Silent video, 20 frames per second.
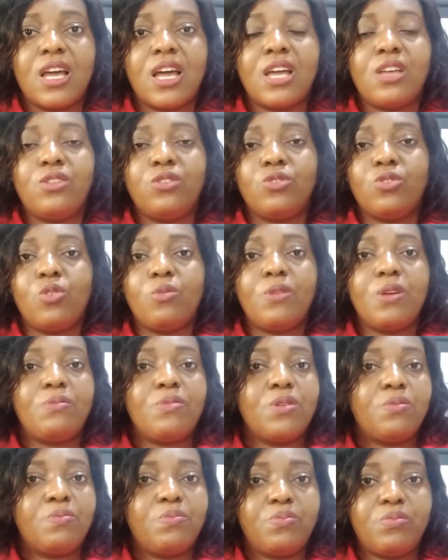
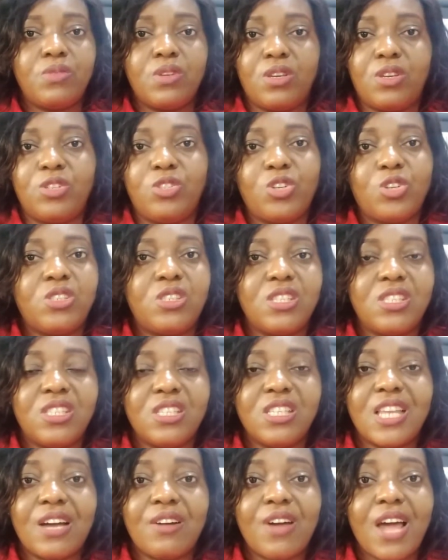maybe just
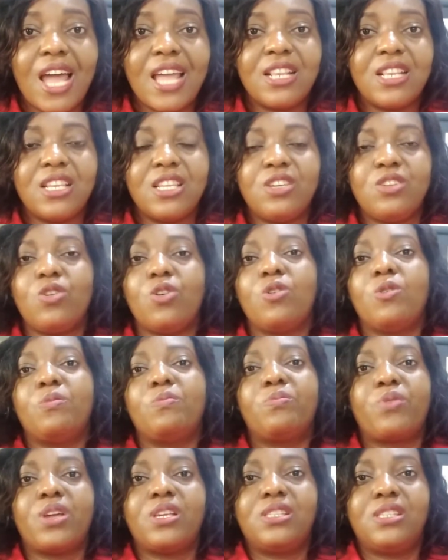sitting down idly or
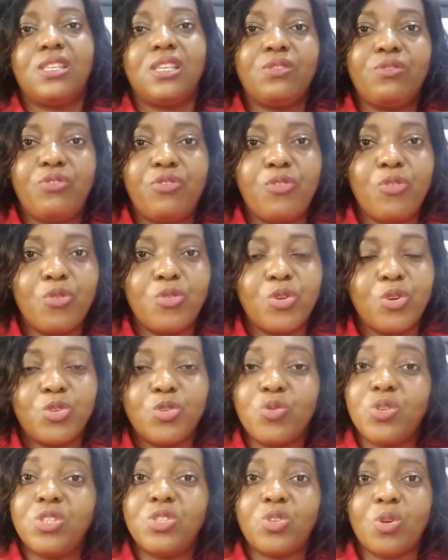pressing phone or
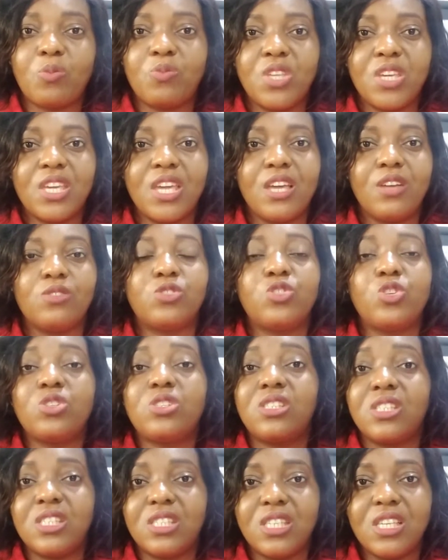doing something else,
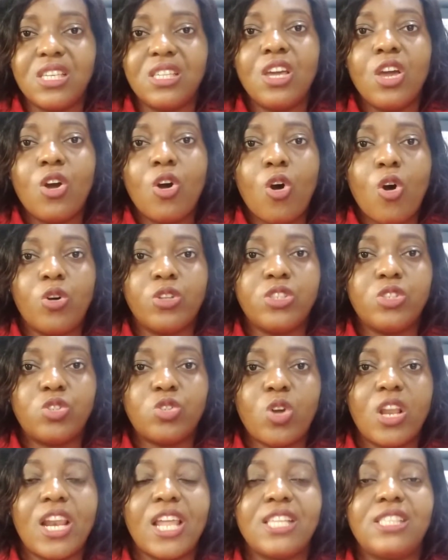just sitting on the
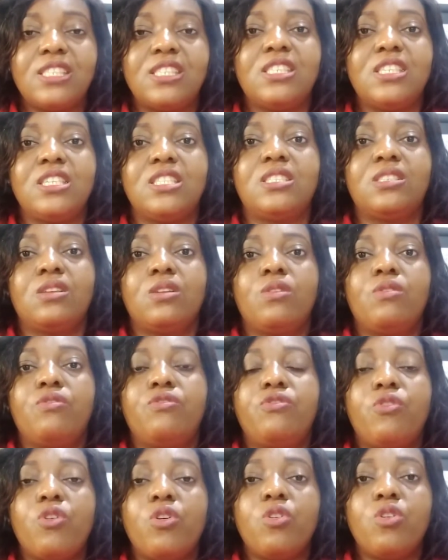toilet seat
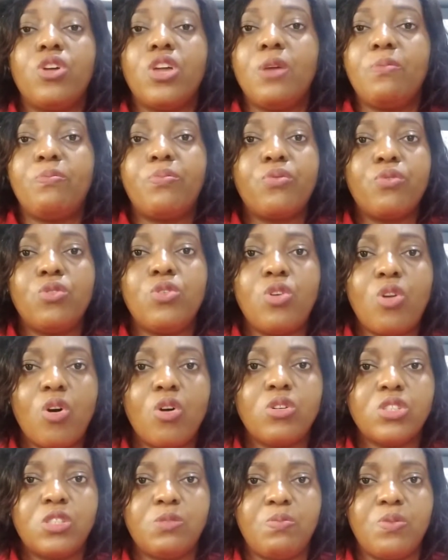for a
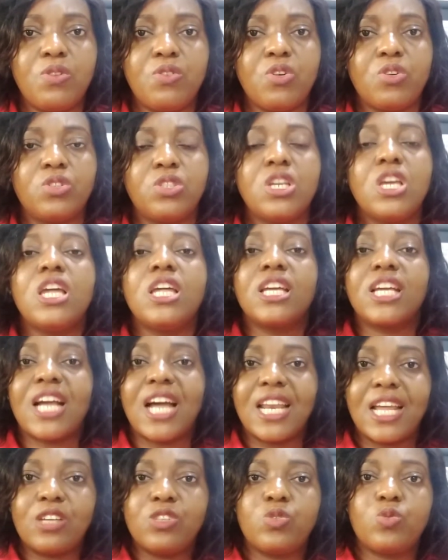prolonged period
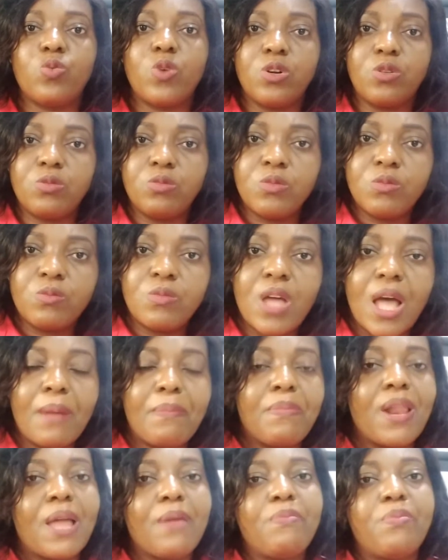can as well
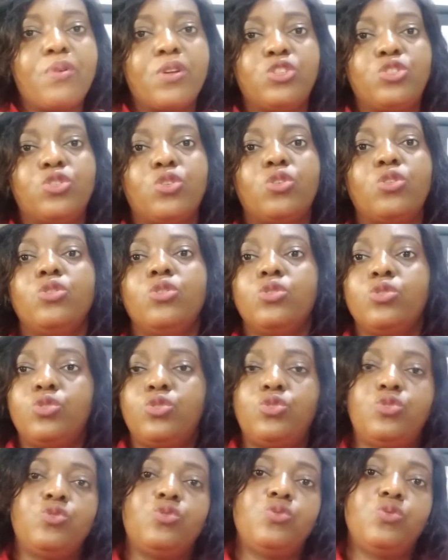apply pressure
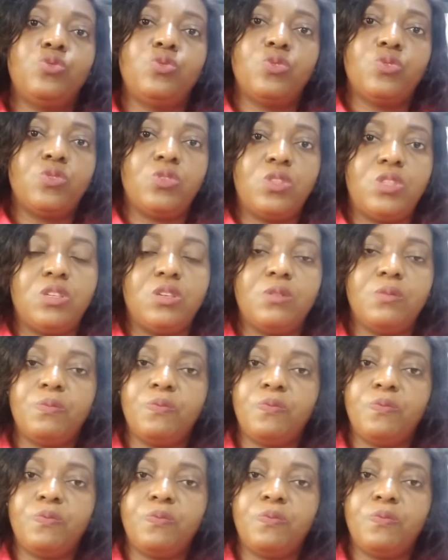to the